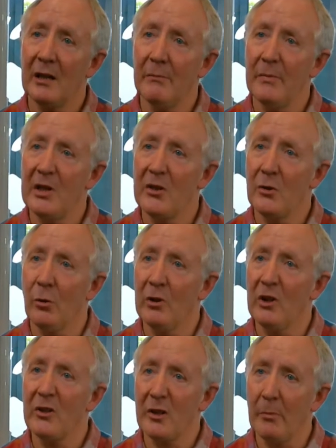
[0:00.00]
it can be
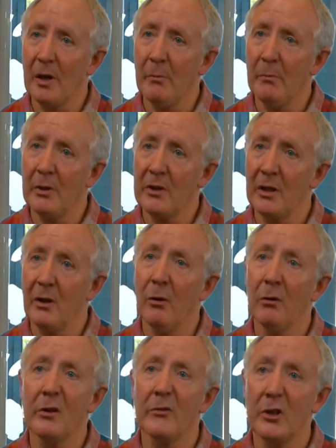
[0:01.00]
stored in some numbers in the
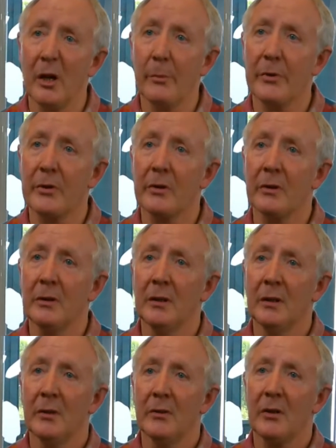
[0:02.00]
holds of ships.
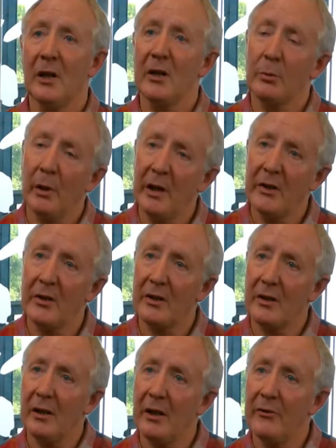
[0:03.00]
So that's why it's a
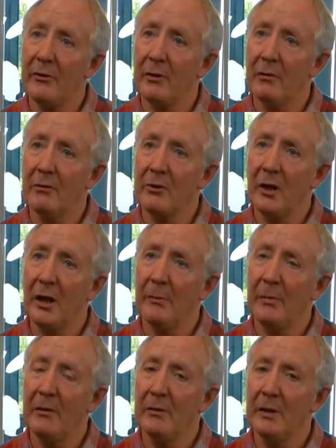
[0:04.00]
cylindrical shape.
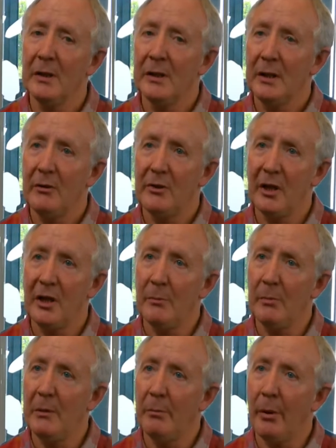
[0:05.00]
You, you see
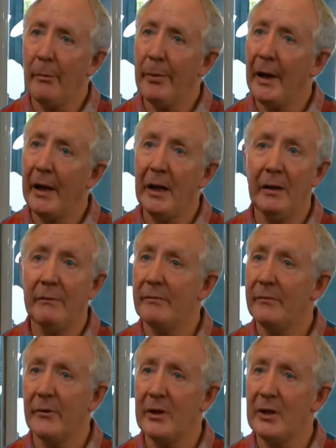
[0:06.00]
them in Pompeii,
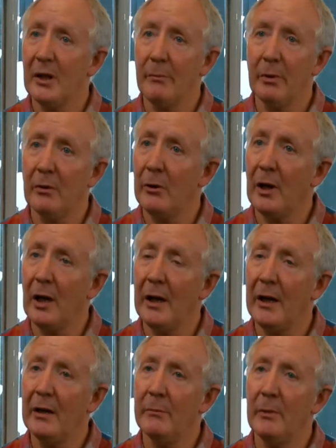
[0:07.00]
for example,
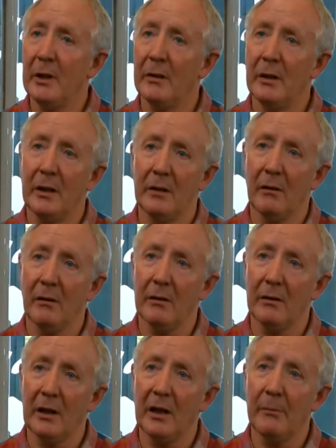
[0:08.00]
Herculaneum in, in,
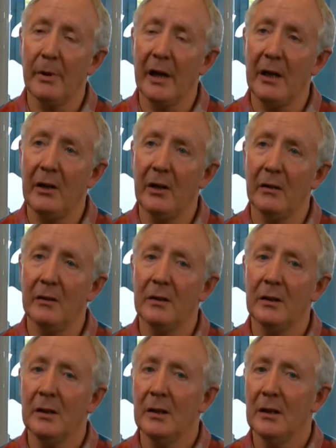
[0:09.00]
in Campania,
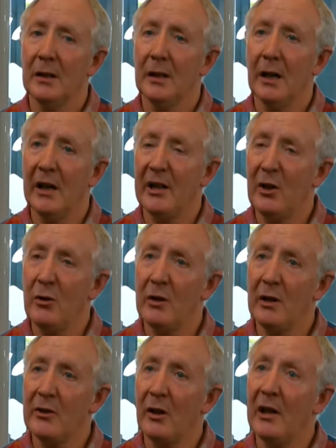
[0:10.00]
uh, and they're
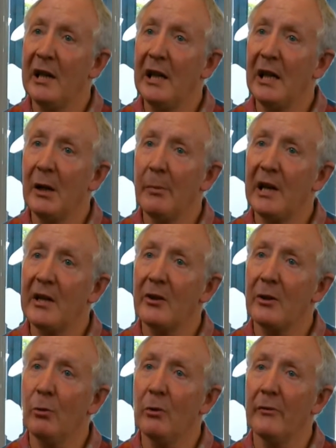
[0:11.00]
usually sort of leaning up
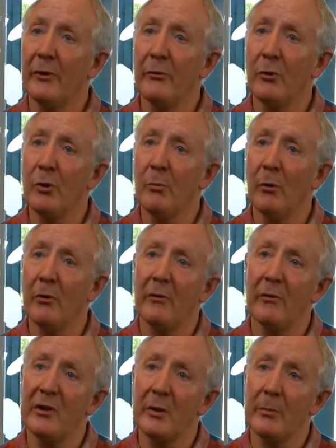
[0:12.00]
against the corner of a room or
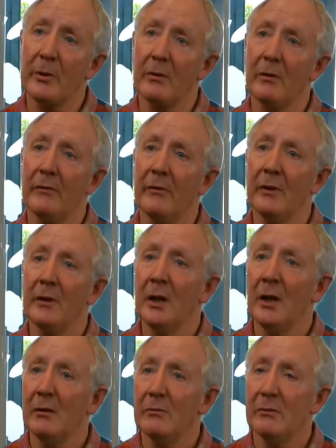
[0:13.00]
they're in some sort of
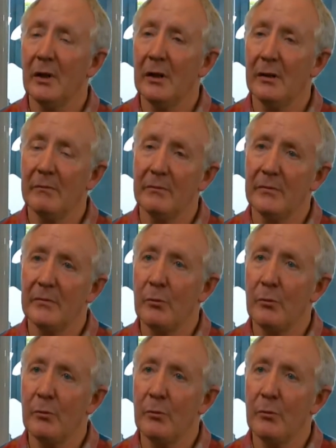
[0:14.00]
um,